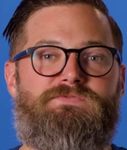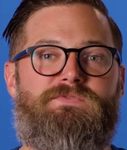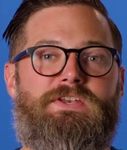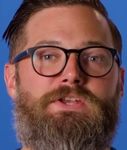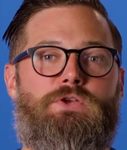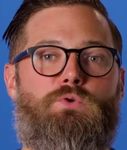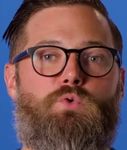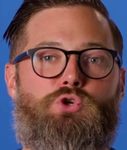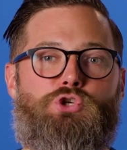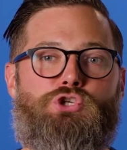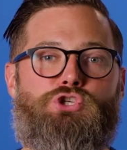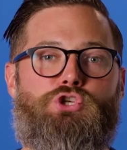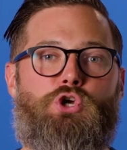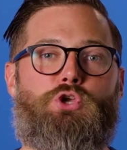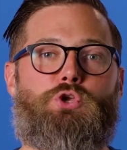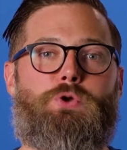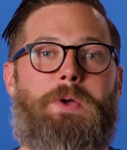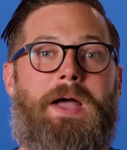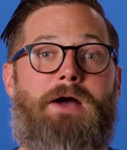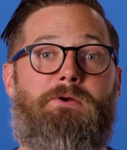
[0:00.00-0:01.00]
video will show
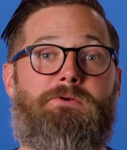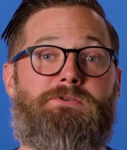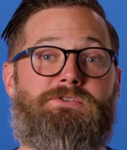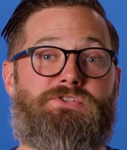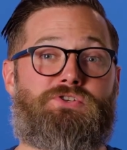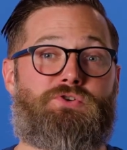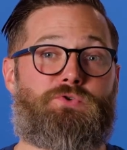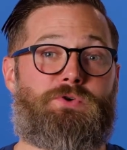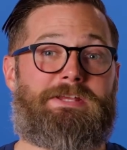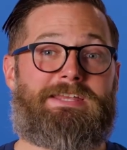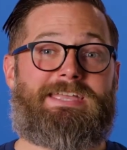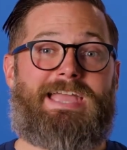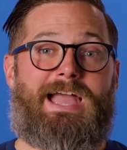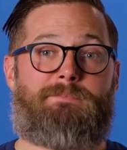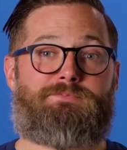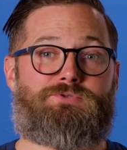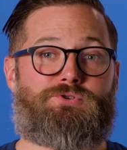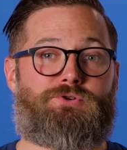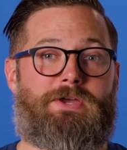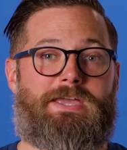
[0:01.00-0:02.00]
you how to screen
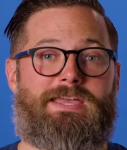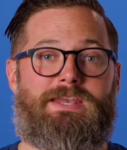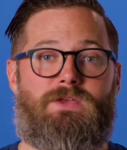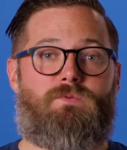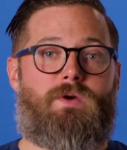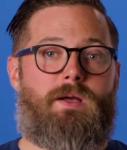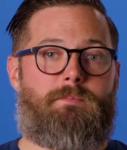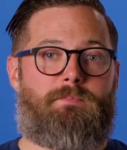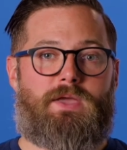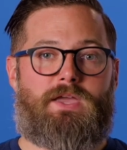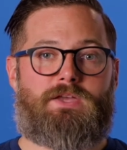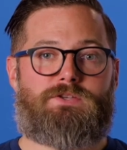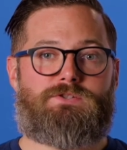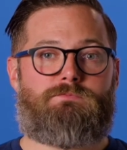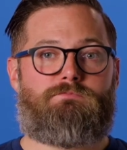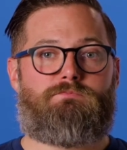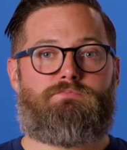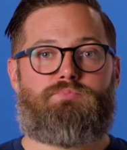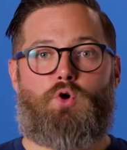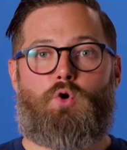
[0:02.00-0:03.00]
capture any web
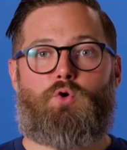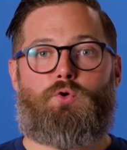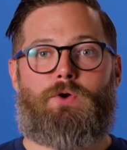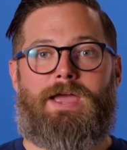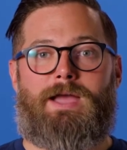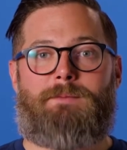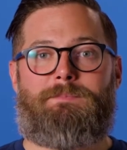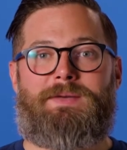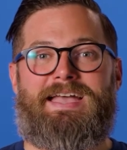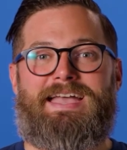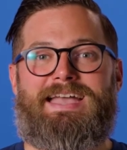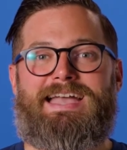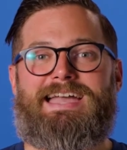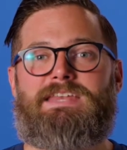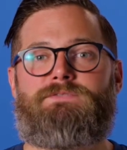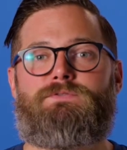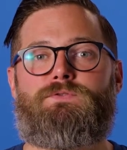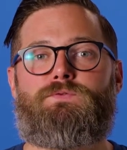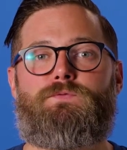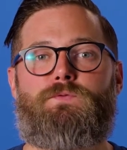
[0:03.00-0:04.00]
page, program, and
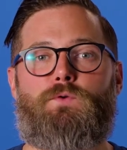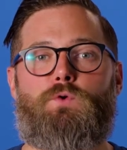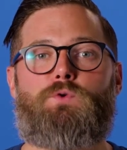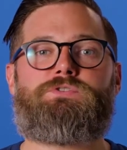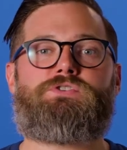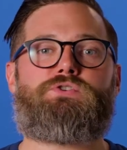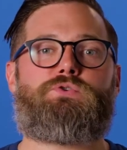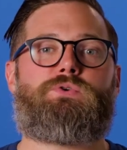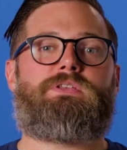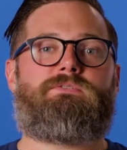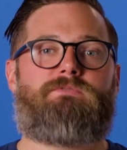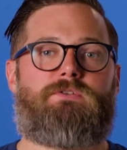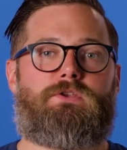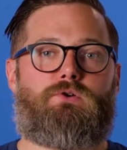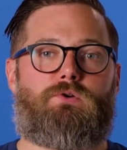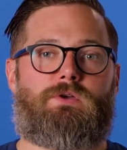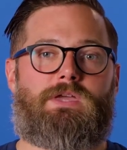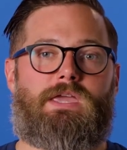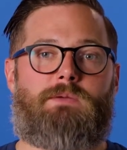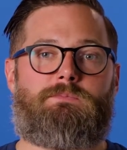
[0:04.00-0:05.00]
even full screen
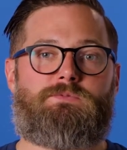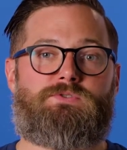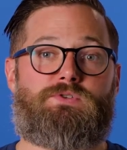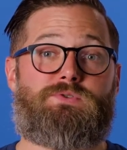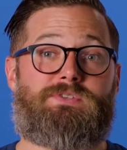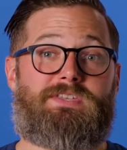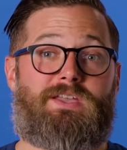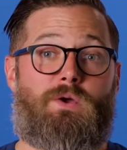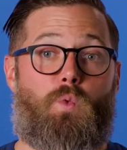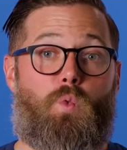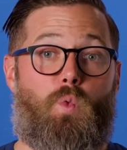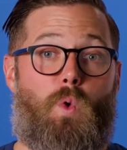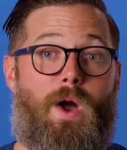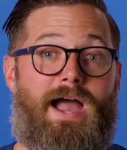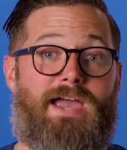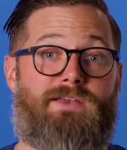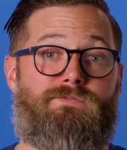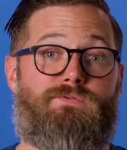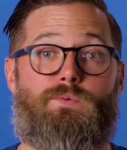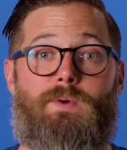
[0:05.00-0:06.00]
video games using a
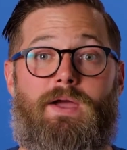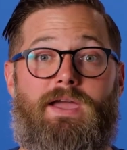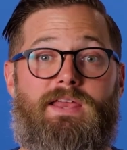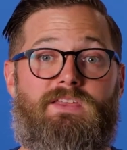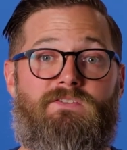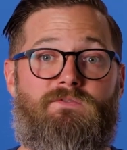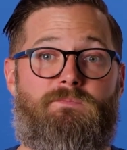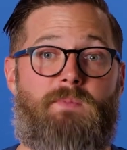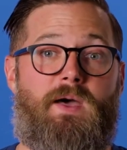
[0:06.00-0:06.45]
wide variety of